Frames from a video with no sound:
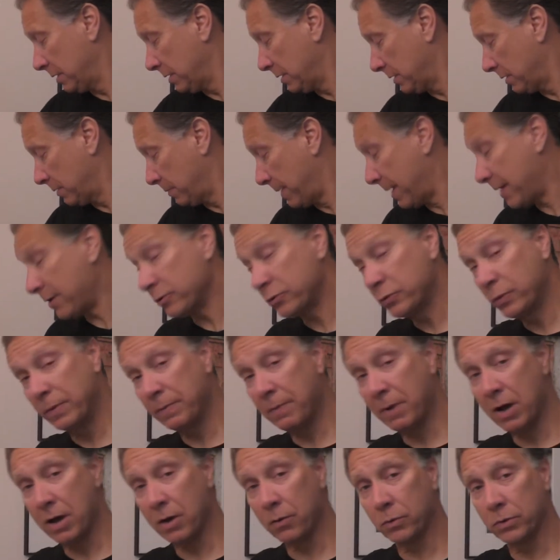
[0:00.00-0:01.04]
The panels we
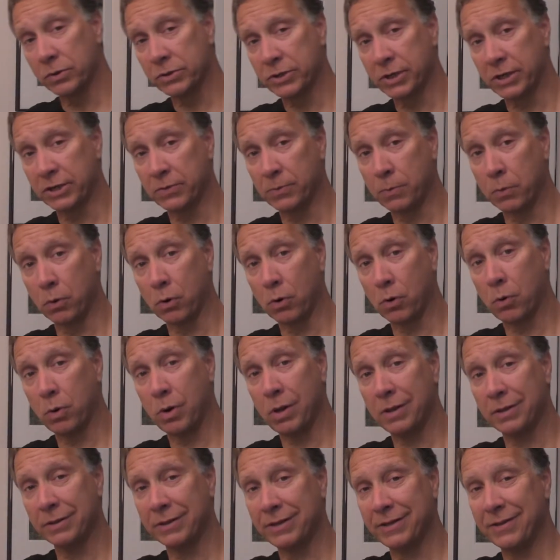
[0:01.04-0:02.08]
bought were such poor
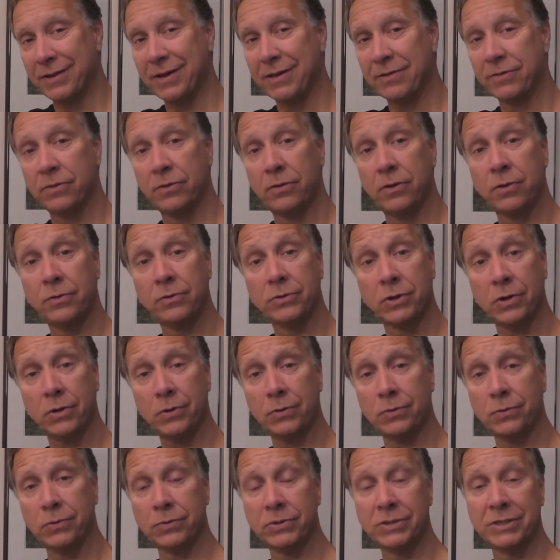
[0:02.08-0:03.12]
quality that those
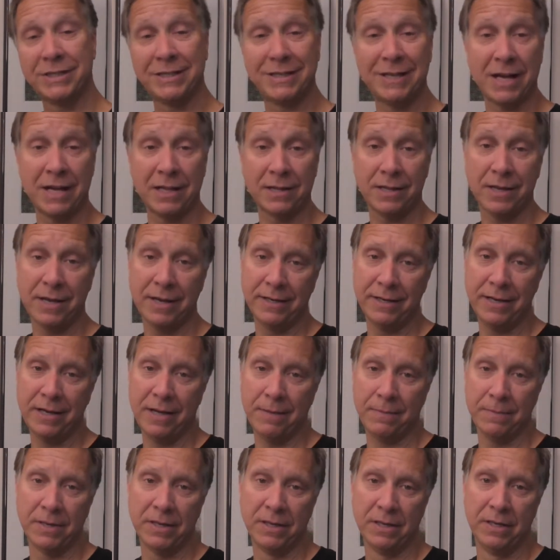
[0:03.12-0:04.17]
holes did not line
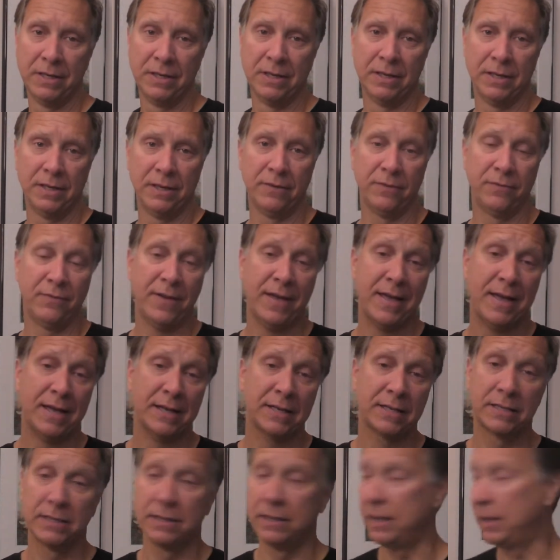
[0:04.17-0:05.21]
up. In
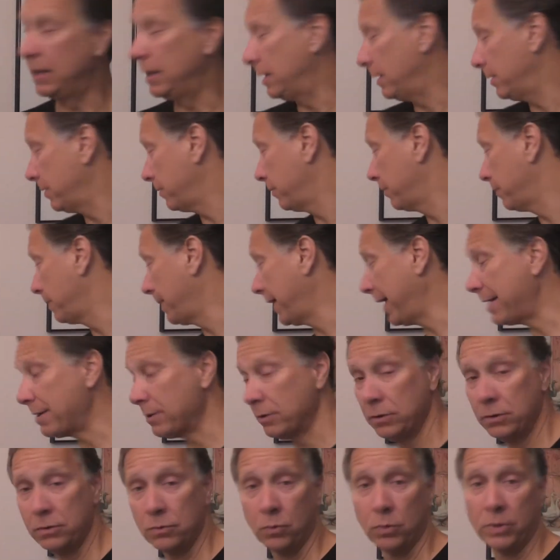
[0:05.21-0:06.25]
fact, the
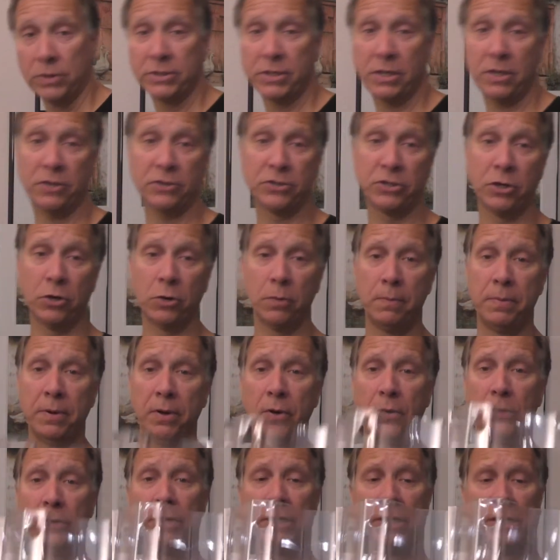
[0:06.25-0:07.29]
panel was also
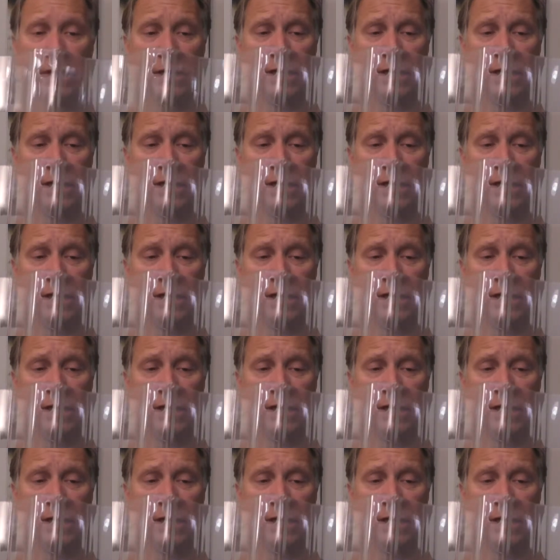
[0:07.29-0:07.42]
bowed.